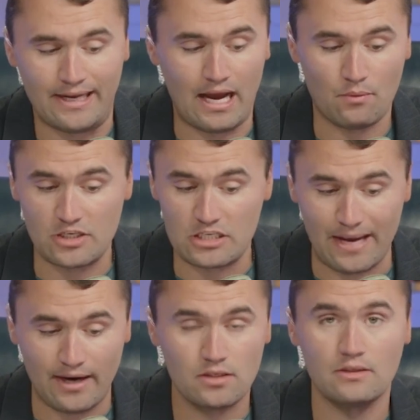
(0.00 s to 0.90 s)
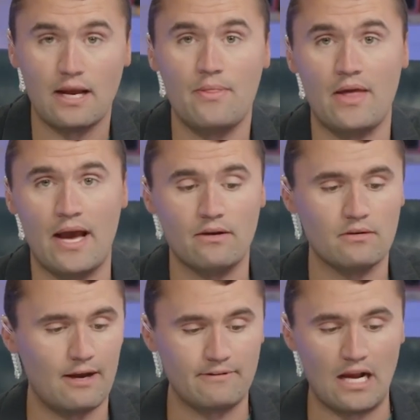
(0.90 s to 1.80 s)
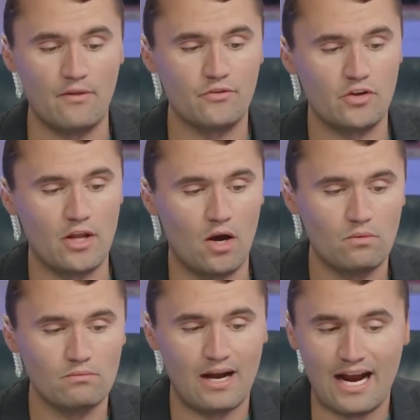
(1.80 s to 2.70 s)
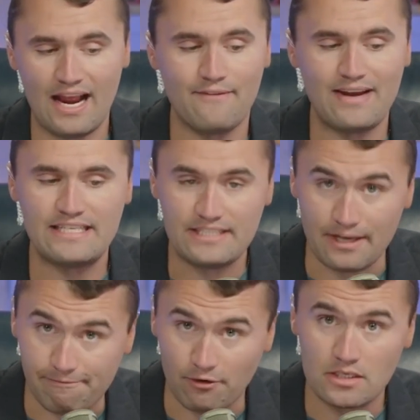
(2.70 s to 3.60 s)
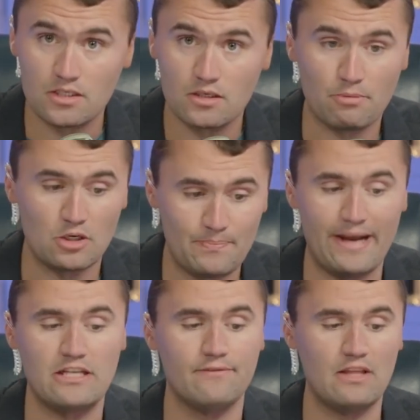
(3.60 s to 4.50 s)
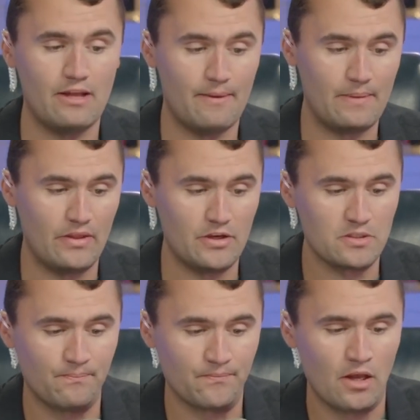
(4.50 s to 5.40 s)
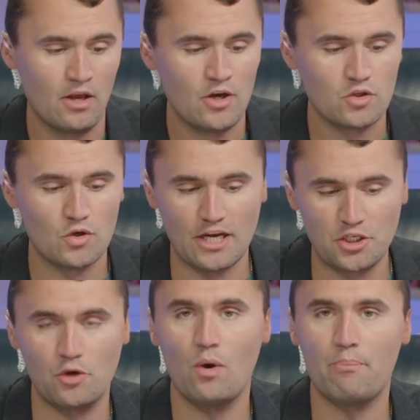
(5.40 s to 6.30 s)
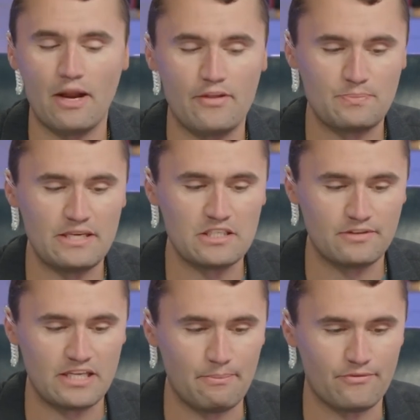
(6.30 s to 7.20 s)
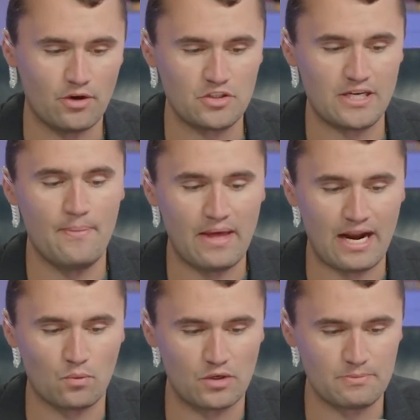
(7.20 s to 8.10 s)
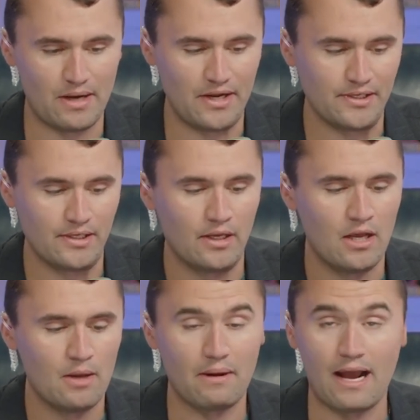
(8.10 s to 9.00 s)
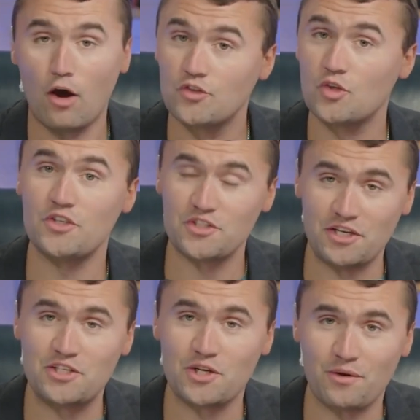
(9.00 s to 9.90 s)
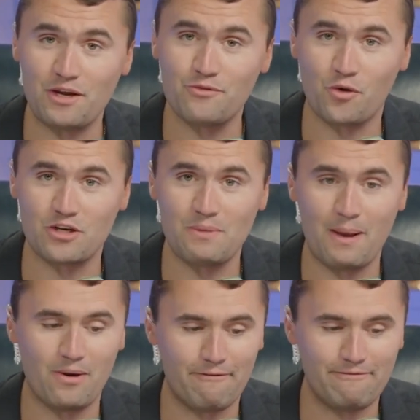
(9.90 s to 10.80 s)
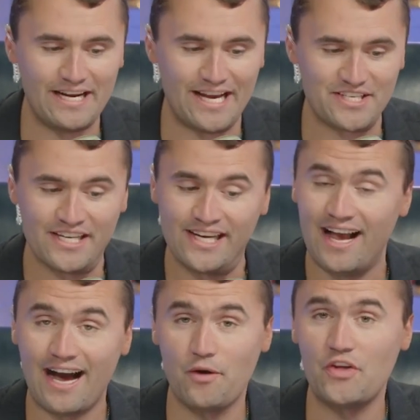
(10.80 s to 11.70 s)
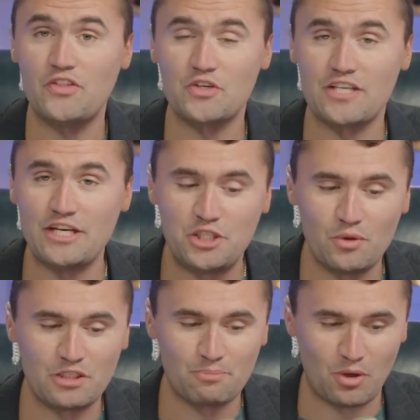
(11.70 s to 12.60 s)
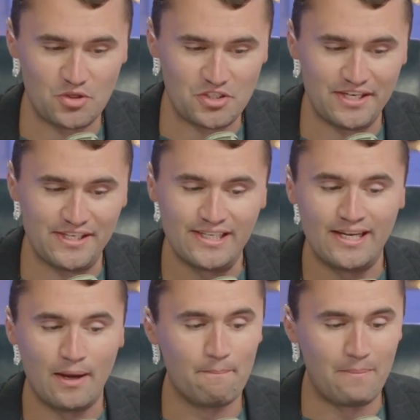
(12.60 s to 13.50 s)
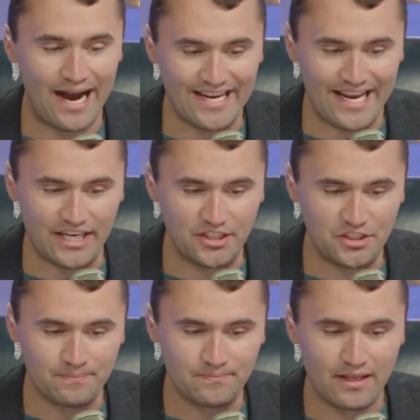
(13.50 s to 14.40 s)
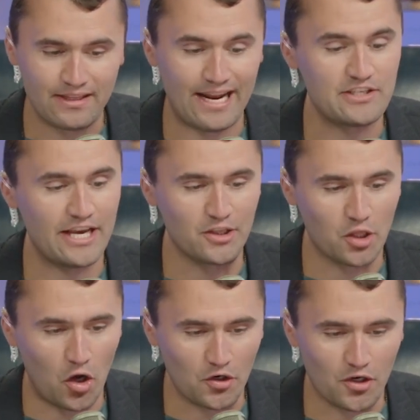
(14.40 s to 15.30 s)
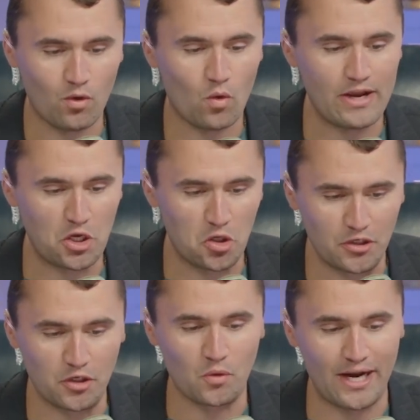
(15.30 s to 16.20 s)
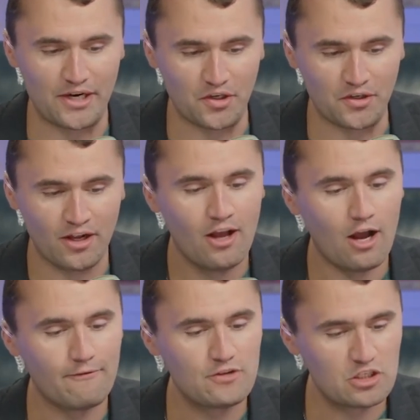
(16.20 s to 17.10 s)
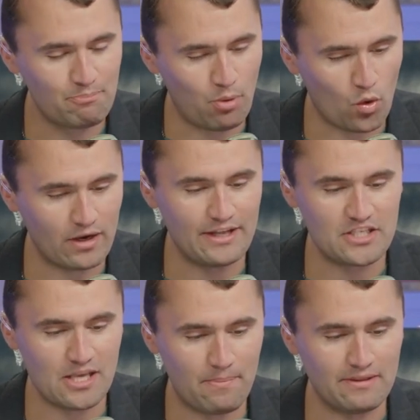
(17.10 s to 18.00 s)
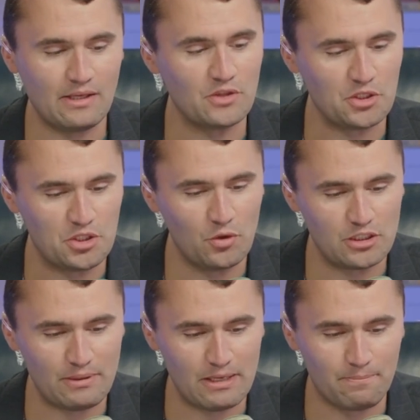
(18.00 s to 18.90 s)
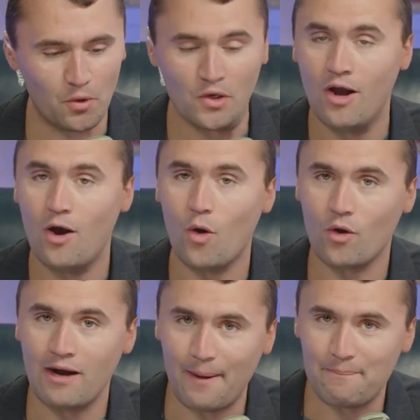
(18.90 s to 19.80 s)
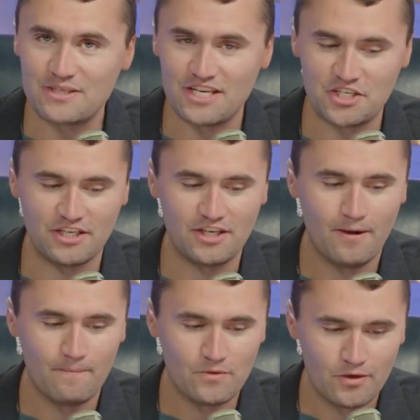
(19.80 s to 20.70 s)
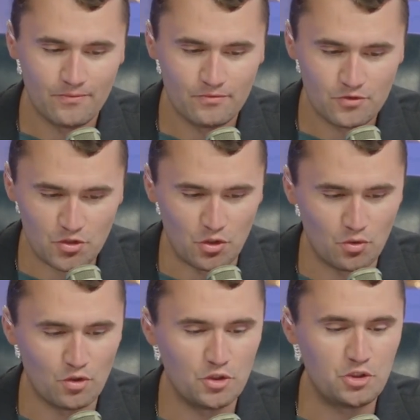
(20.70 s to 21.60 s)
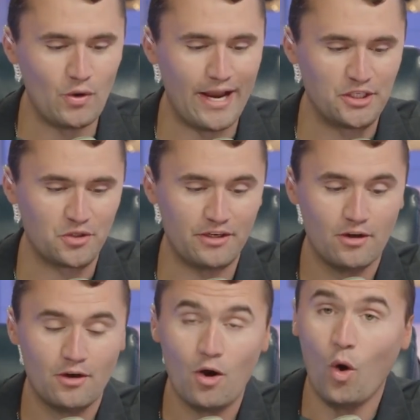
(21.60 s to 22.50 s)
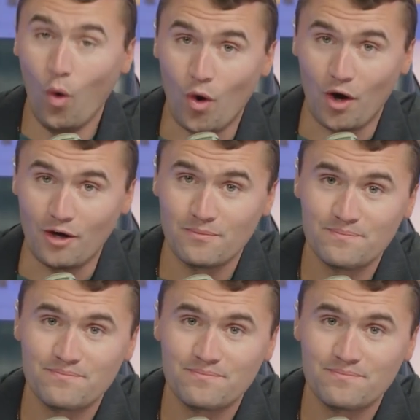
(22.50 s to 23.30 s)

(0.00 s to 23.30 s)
that I respect and that I've gotten to know, I have a different perspective than him on this. So essentially we'll play this piece of tape first and then I'll respond. But I also just need to reinforce my bona fides. I don't think there's a Jewish person my age that has a longer or a clear record of support and sympathy with the Jewish people or opposition to Jew hatred, or